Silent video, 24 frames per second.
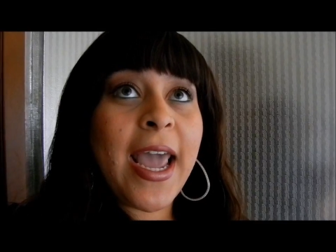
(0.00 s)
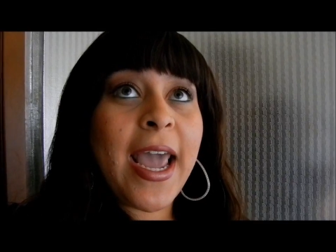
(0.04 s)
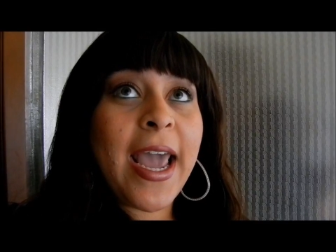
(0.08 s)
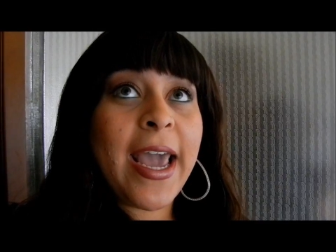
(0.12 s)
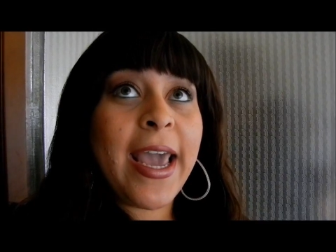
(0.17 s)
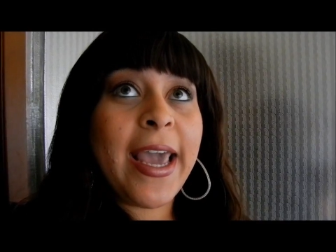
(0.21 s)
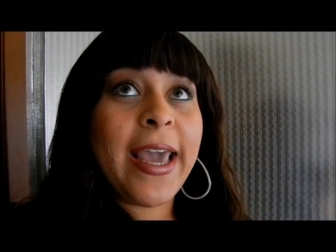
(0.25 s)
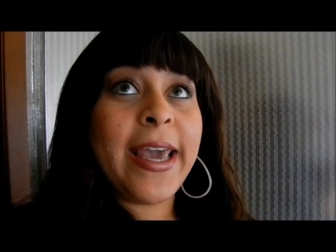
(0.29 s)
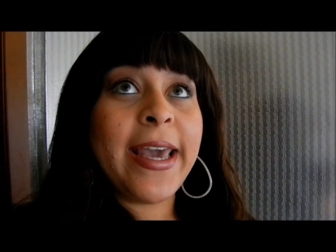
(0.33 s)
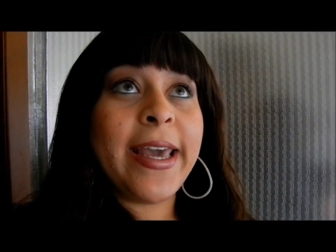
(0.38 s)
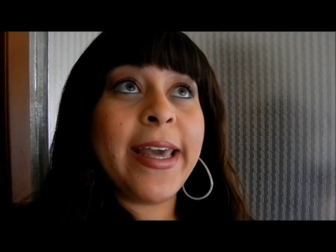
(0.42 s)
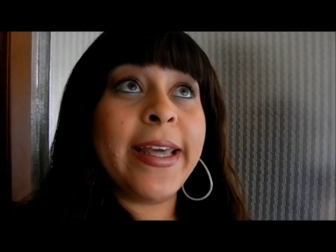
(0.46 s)

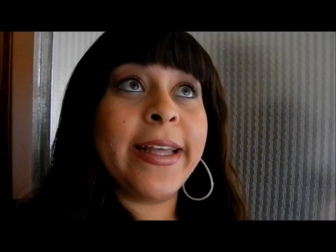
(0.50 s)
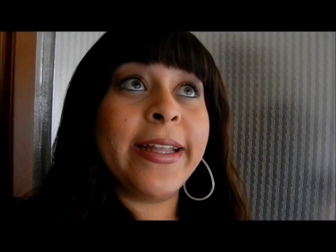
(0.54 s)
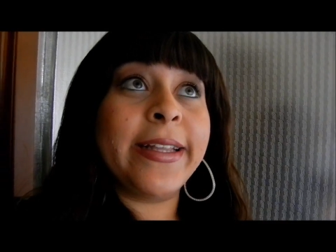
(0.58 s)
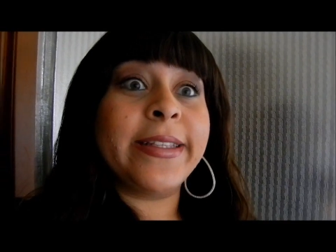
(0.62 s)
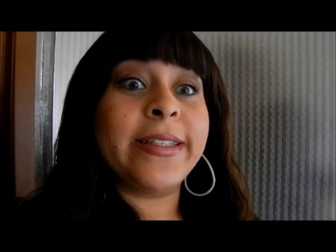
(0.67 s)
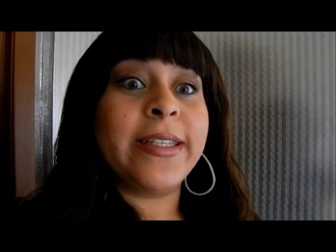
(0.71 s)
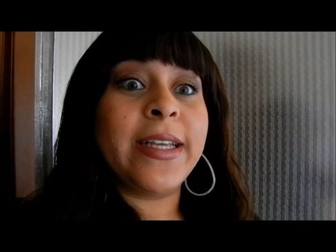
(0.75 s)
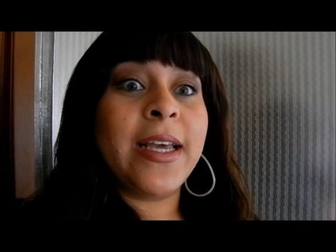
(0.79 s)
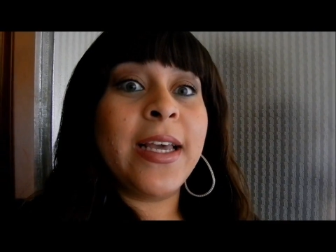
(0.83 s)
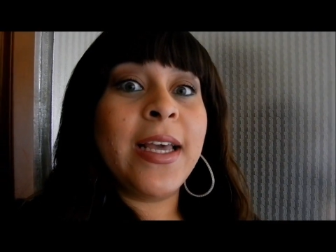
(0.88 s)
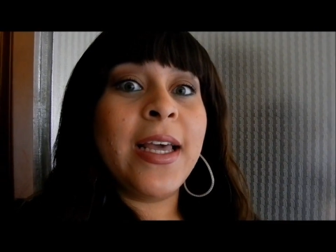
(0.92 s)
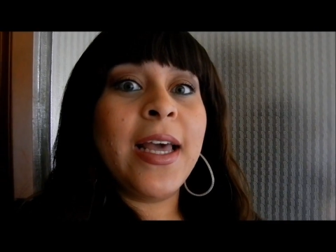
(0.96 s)

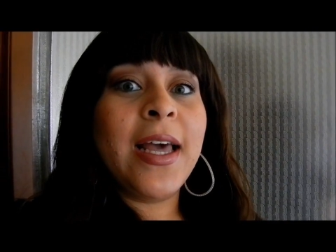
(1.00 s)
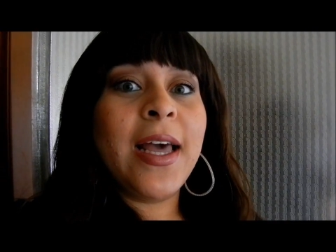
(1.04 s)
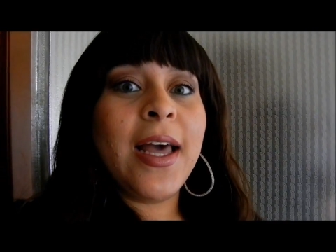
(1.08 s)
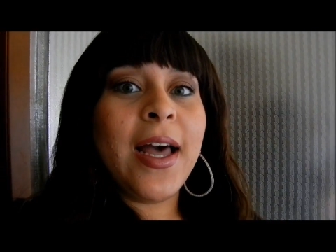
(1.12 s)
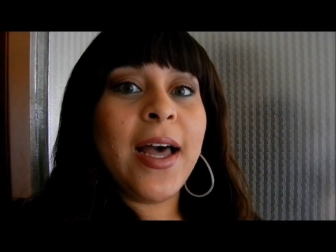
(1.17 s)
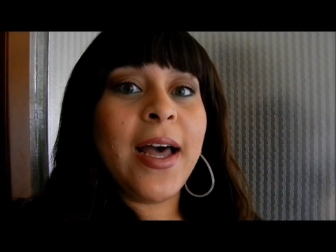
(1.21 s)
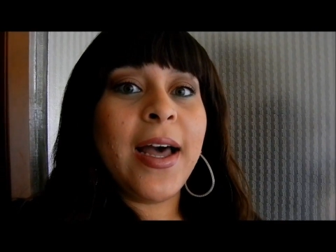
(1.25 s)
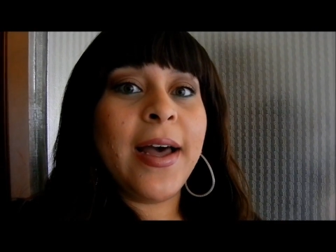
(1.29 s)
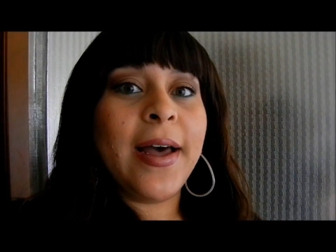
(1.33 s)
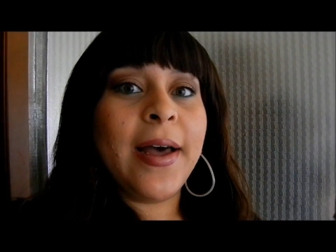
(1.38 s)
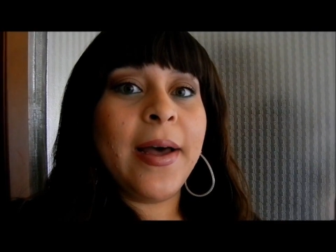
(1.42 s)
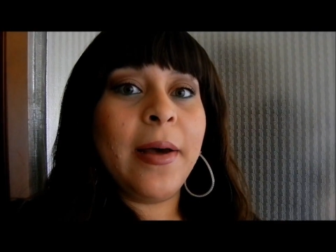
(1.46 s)
and
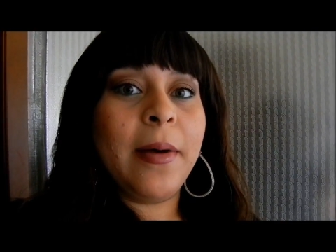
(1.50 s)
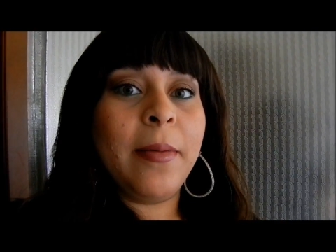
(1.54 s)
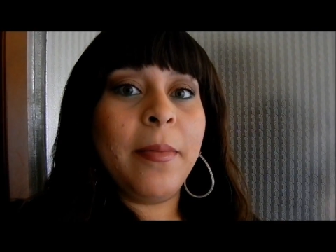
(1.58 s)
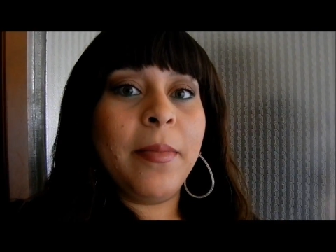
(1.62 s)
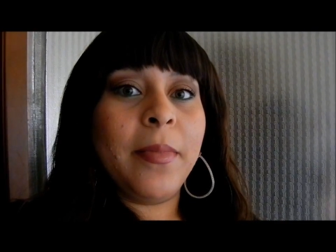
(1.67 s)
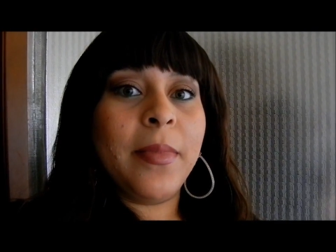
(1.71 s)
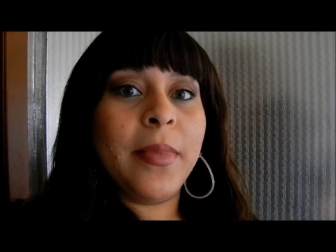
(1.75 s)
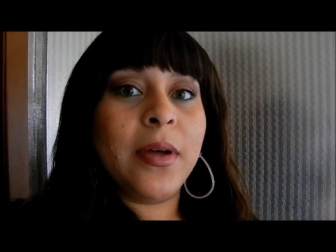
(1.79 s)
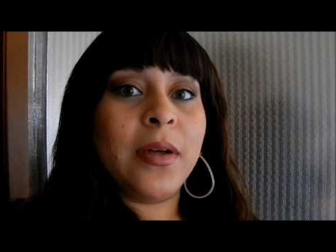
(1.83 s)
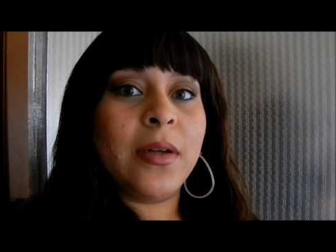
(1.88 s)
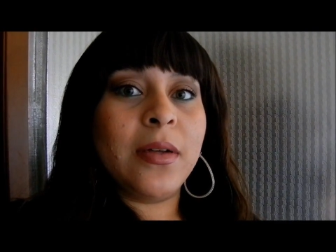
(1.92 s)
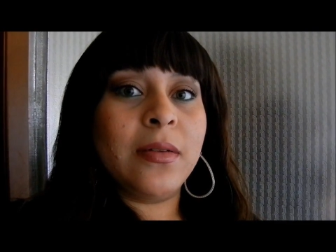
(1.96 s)

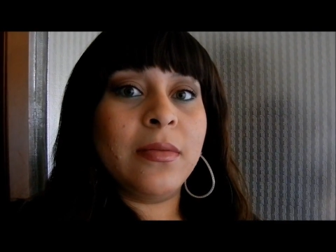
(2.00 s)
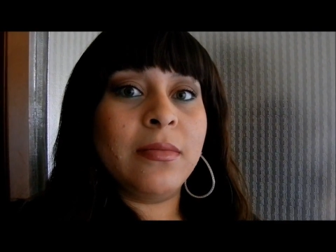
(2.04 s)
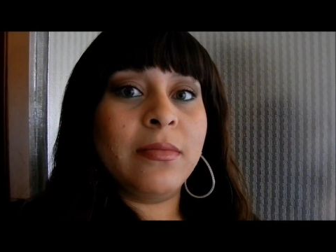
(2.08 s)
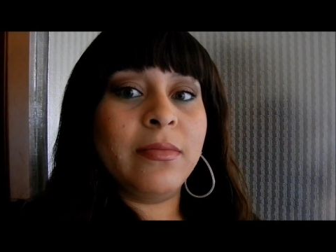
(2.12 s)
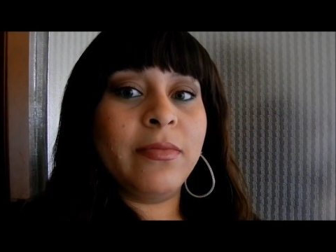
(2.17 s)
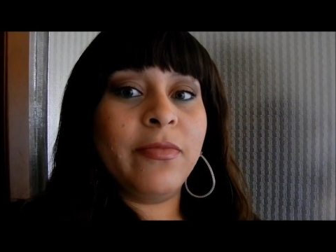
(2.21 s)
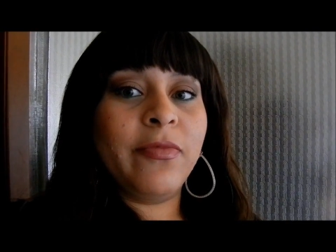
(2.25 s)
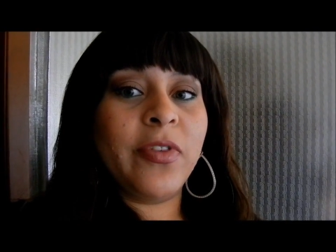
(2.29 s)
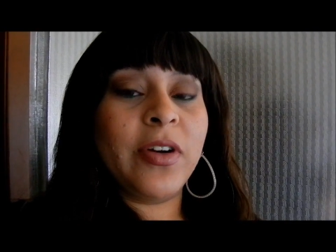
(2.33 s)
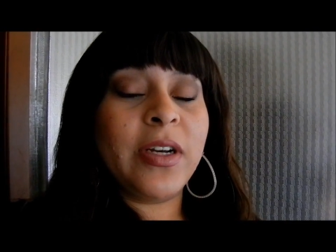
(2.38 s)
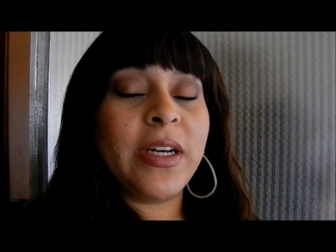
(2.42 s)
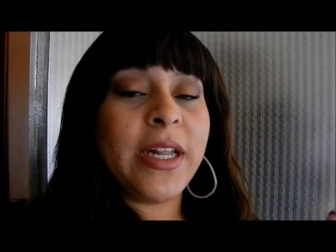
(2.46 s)
um,
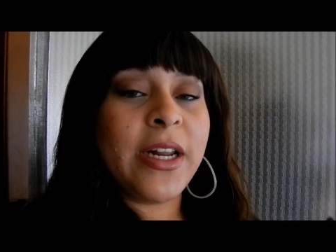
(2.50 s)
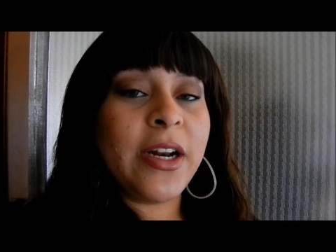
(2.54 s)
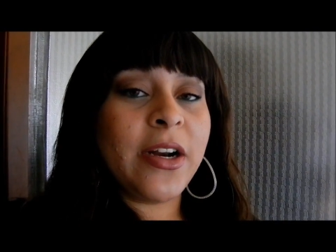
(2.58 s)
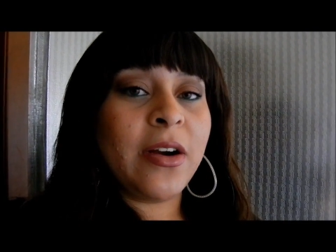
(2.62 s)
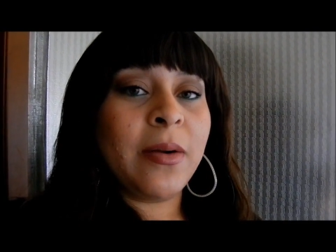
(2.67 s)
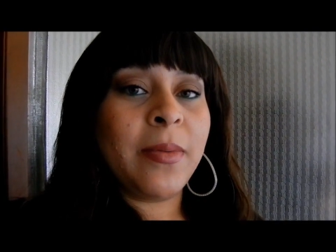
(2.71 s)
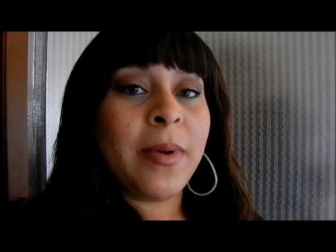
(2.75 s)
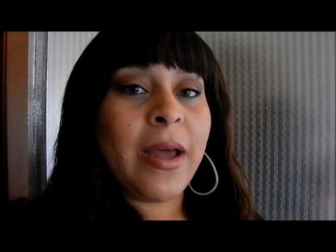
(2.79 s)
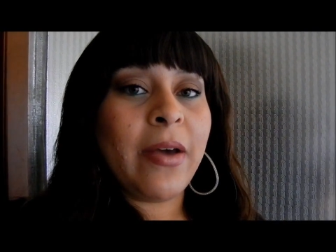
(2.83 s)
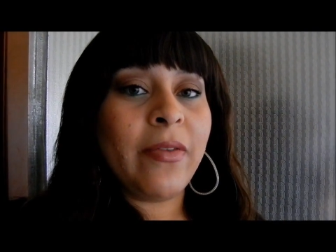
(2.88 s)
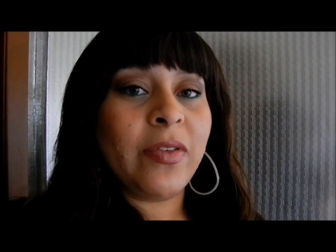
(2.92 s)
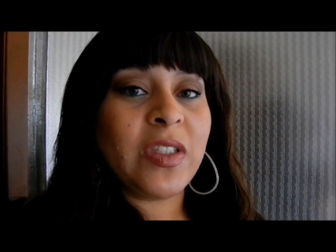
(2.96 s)
for dinner I'm
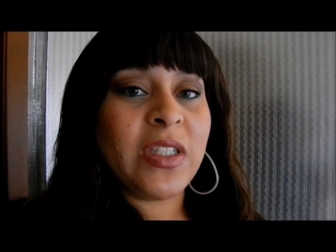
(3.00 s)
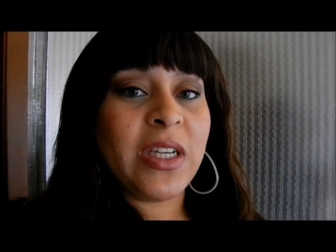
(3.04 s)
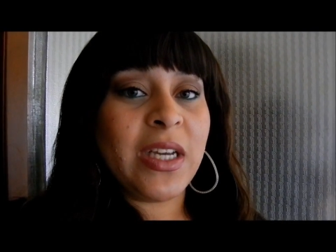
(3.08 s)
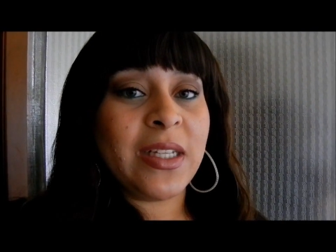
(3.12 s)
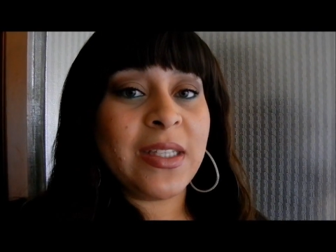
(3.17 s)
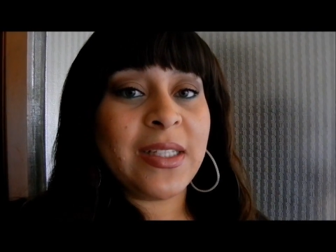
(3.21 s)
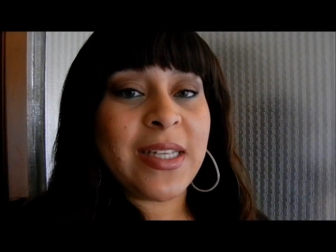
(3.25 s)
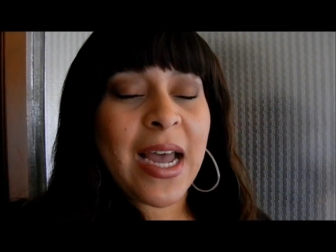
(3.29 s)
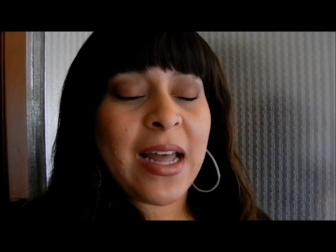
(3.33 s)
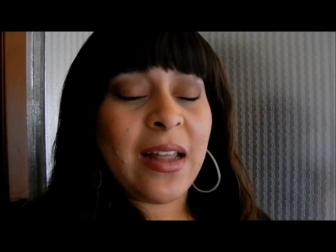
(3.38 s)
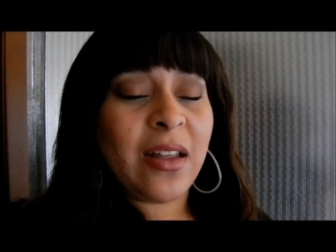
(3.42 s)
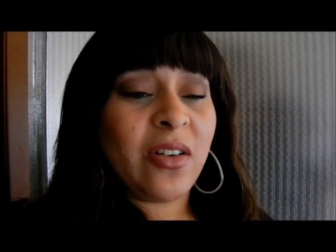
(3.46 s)
going to have a chicken
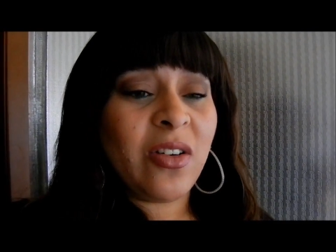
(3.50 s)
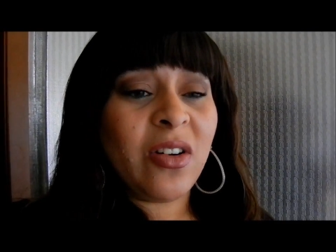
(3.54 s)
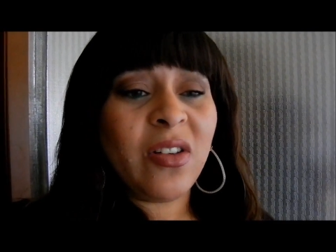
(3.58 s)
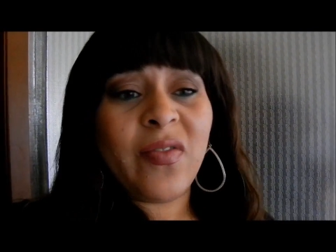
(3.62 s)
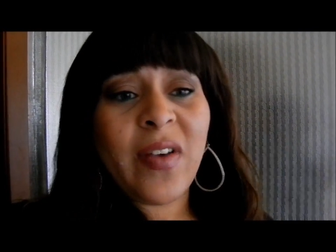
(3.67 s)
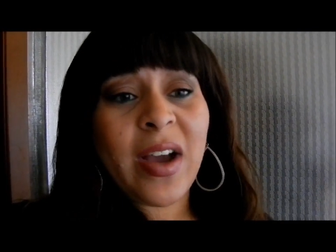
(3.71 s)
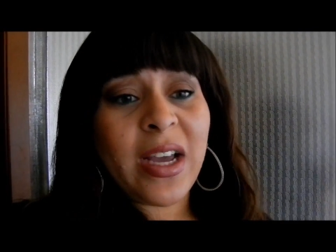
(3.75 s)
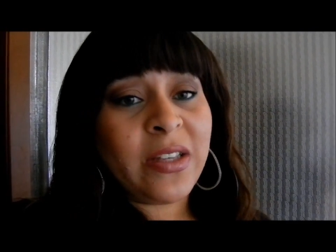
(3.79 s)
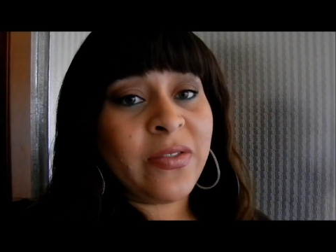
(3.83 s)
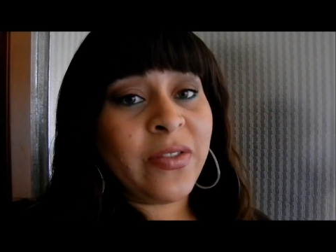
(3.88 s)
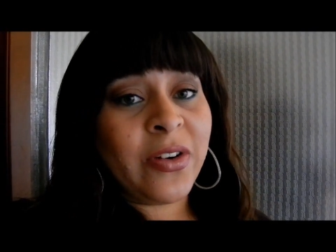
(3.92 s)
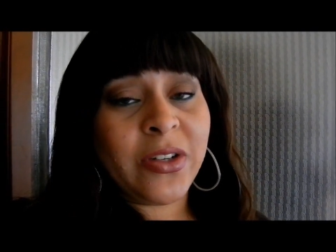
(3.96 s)
salad, or
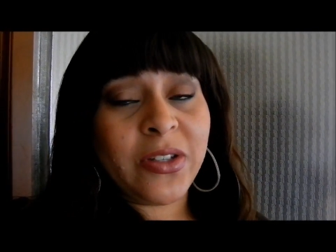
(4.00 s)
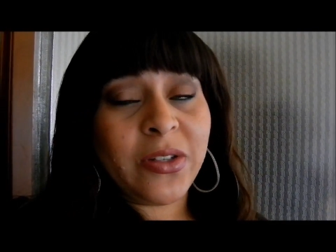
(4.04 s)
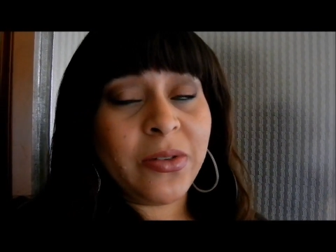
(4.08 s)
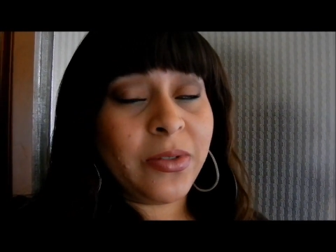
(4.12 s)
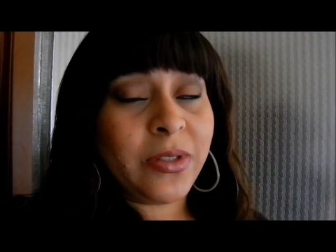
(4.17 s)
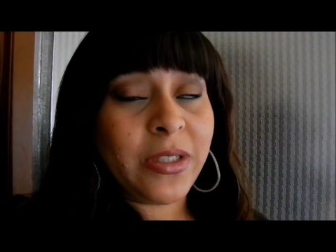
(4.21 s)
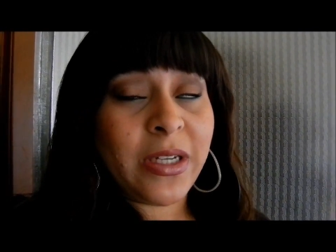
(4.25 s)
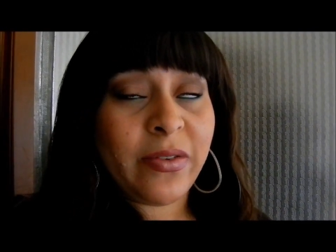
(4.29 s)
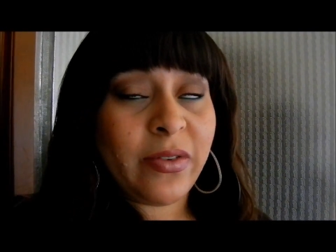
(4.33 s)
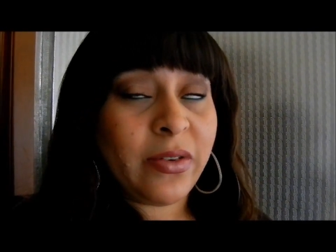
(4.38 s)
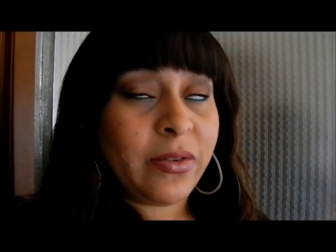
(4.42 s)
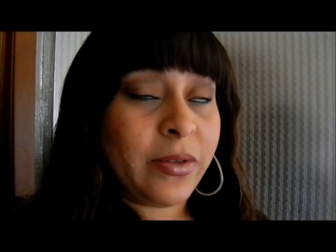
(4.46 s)
vice versa,
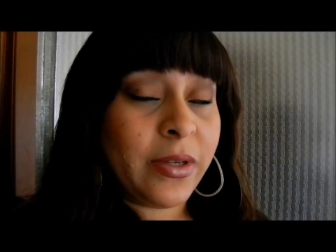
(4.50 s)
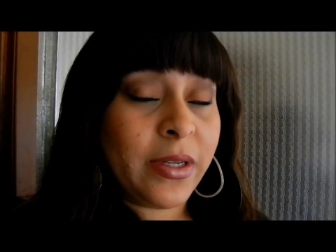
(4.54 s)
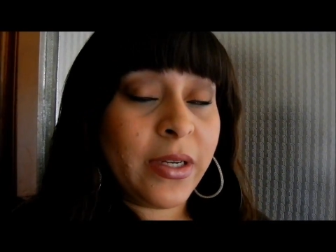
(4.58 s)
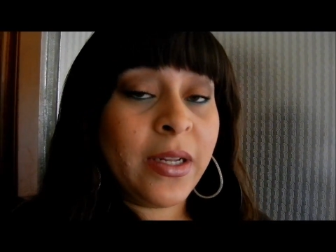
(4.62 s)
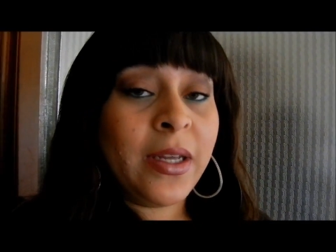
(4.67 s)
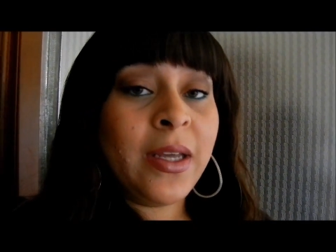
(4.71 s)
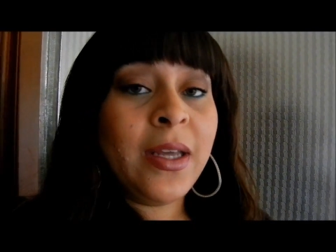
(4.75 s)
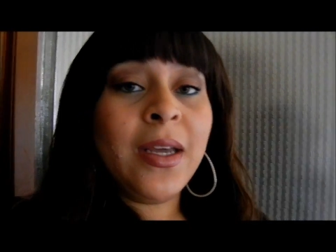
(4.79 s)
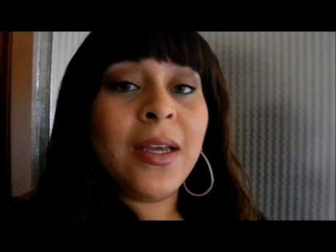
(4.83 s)
whichever one.